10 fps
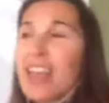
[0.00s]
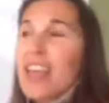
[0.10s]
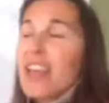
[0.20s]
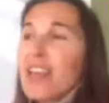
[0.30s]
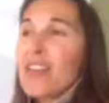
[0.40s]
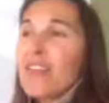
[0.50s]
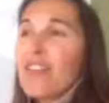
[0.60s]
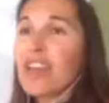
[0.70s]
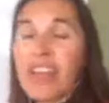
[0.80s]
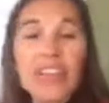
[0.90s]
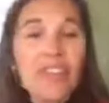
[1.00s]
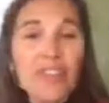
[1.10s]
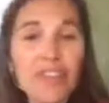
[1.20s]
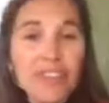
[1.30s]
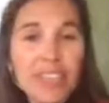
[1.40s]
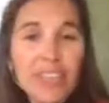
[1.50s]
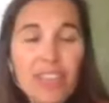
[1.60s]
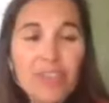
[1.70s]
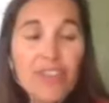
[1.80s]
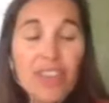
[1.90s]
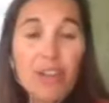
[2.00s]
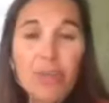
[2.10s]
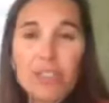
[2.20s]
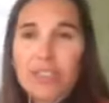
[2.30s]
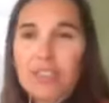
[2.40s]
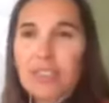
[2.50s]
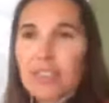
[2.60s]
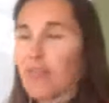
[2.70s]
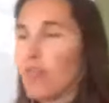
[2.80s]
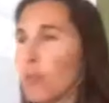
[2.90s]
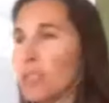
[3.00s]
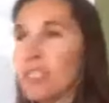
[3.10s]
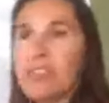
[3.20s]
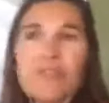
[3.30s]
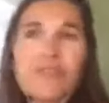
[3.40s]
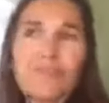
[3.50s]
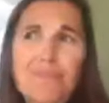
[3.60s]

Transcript: If, again, if you're feeling like this video was informative